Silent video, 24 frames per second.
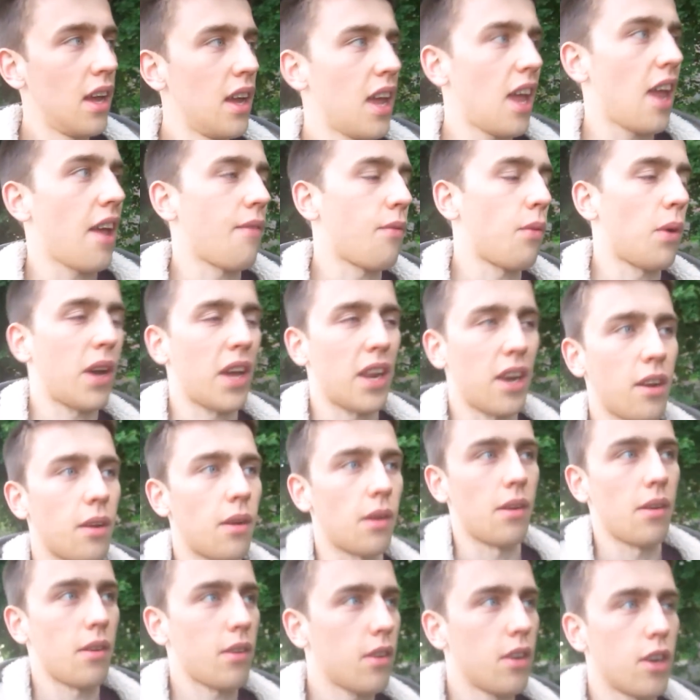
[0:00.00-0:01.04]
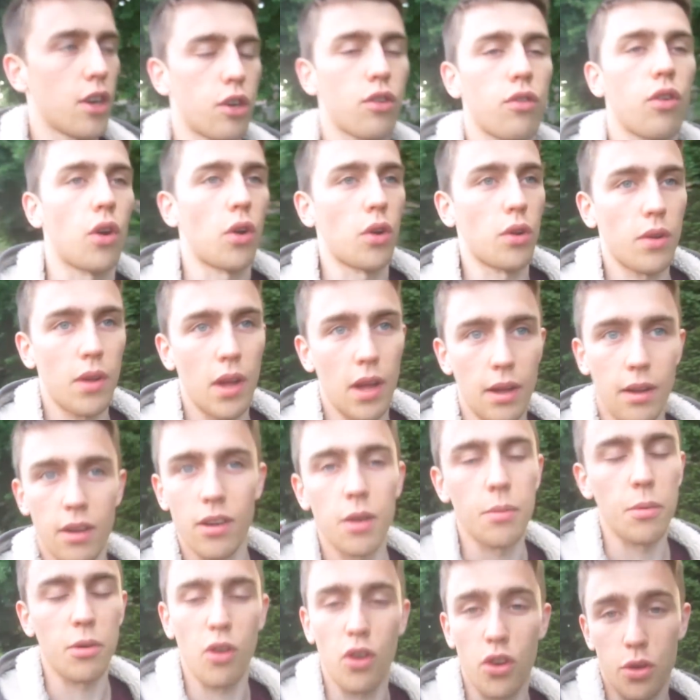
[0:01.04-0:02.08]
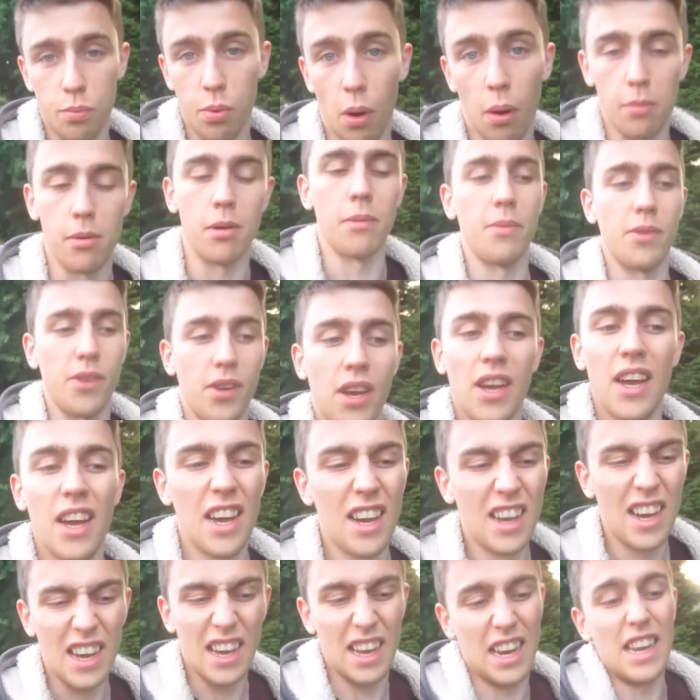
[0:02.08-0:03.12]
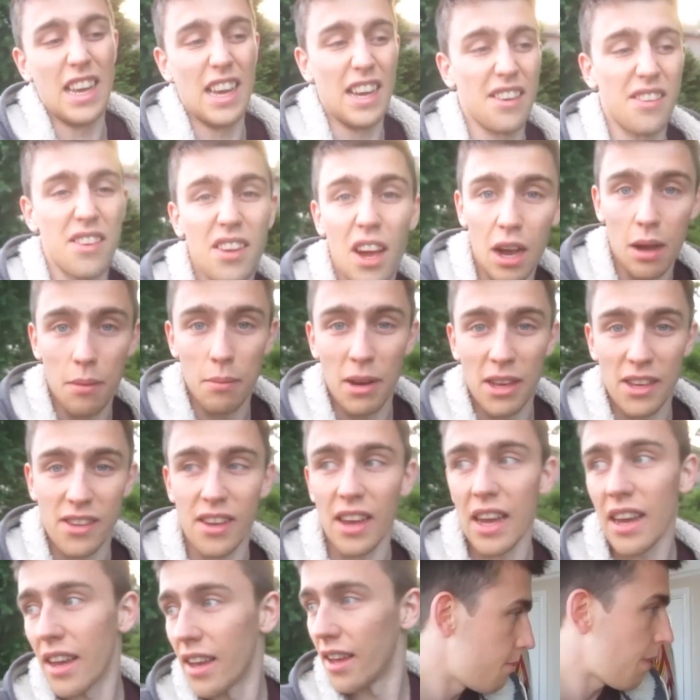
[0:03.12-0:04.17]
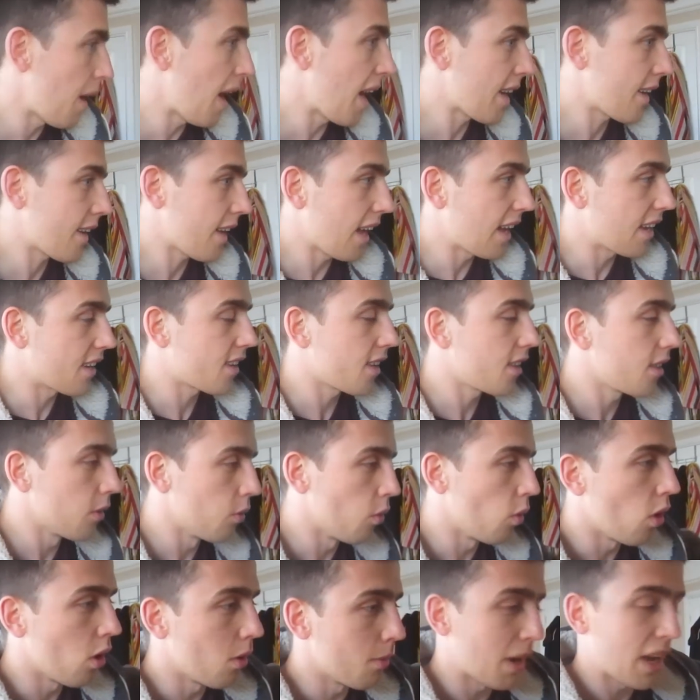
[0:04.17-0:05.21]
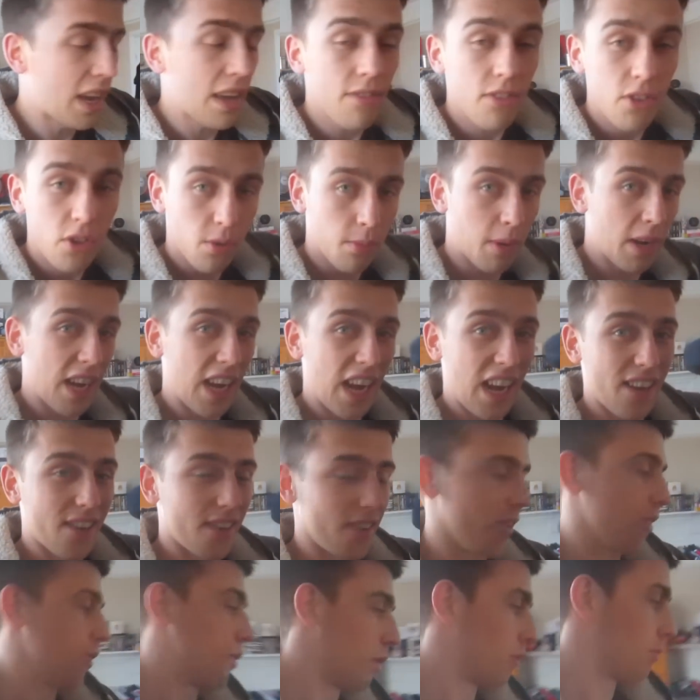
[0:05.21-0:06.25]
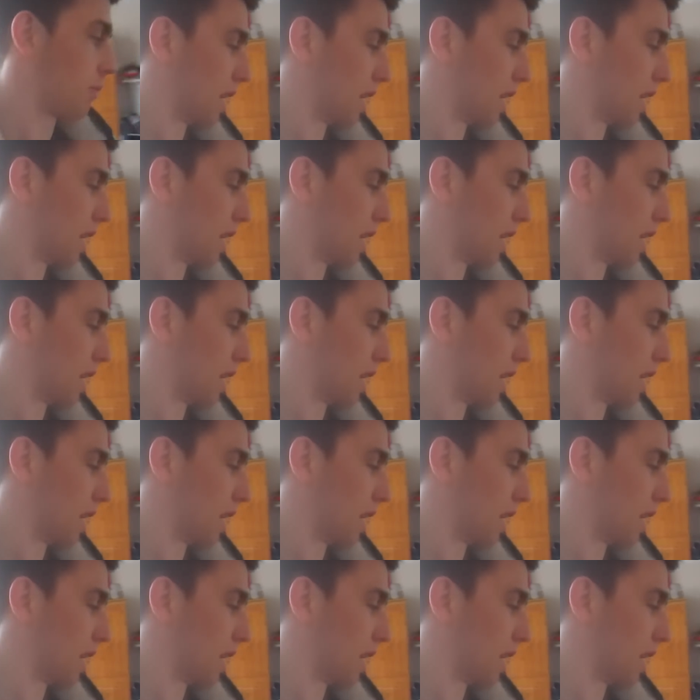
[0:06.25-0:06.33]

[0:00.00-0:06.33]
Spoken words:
if we're gonna come across problems in a year's time, let's say. Back and in the warm, I even took my glasses with